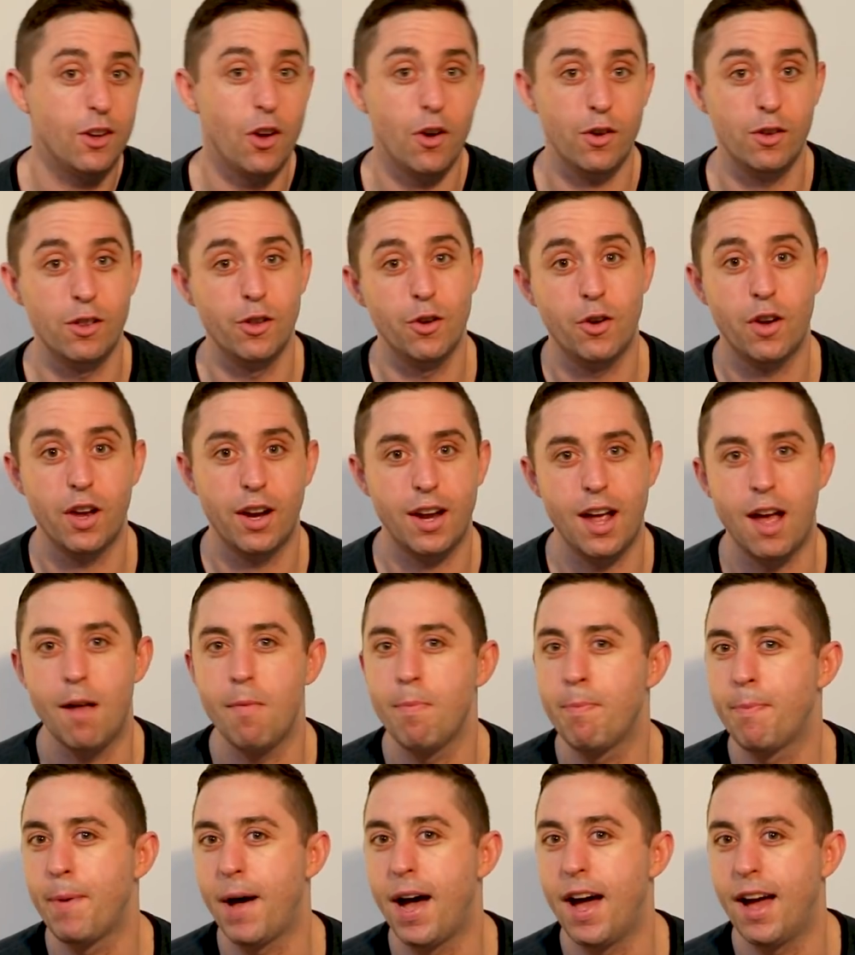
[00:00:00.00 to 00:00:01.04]
go look at
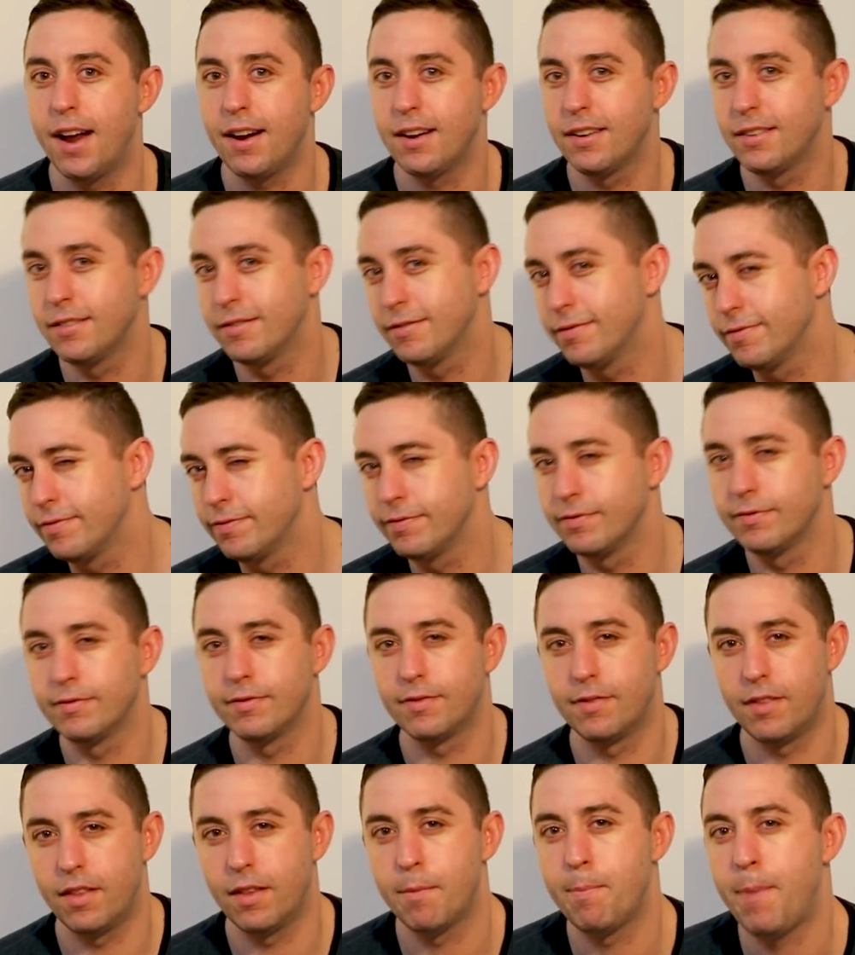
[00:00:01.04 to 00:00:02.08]
it, but
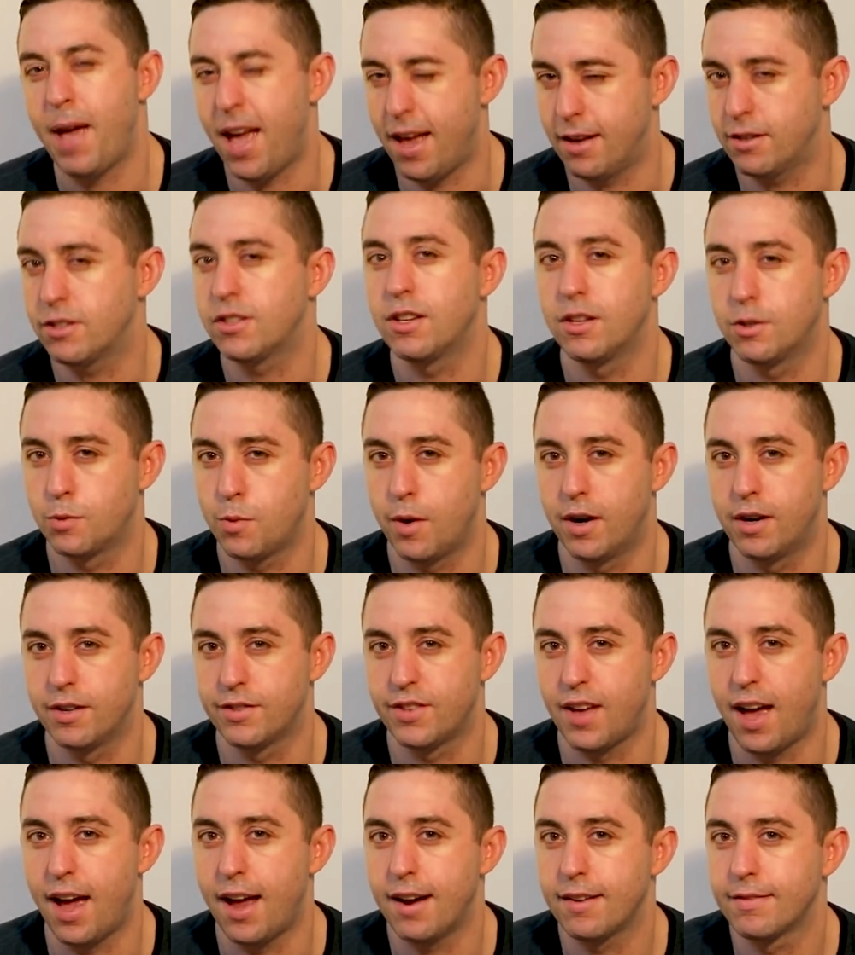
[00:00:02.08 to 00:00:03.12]
Pest is where
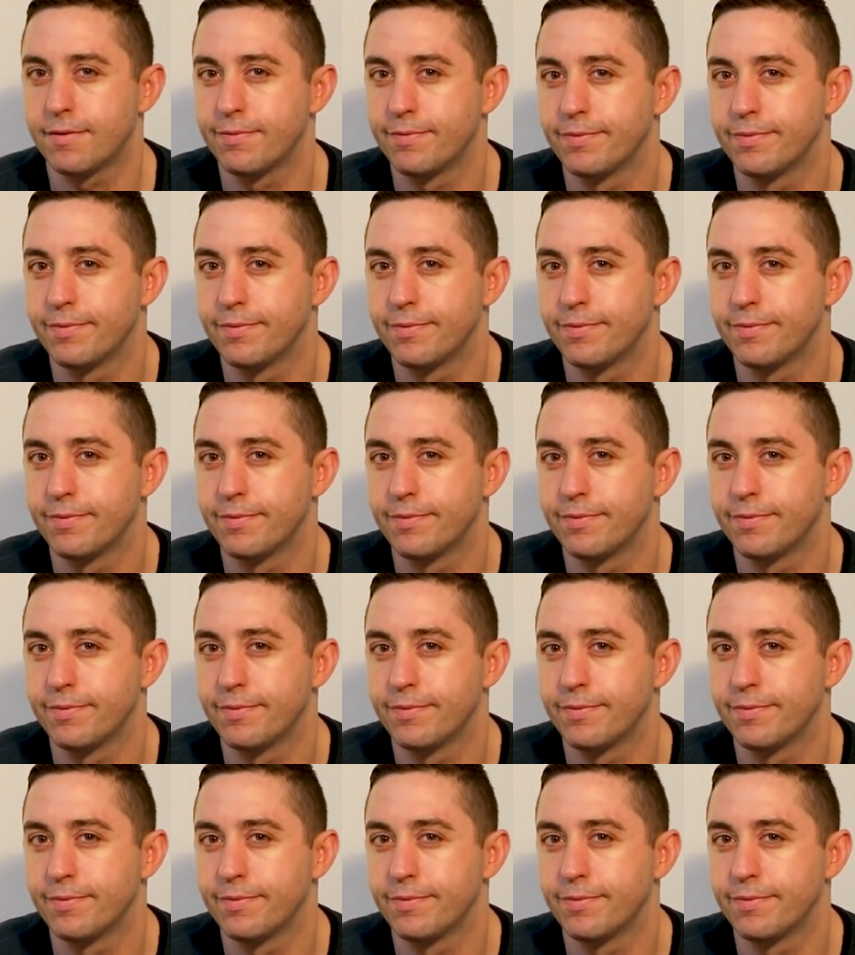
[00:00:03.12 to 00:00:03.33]
it's at.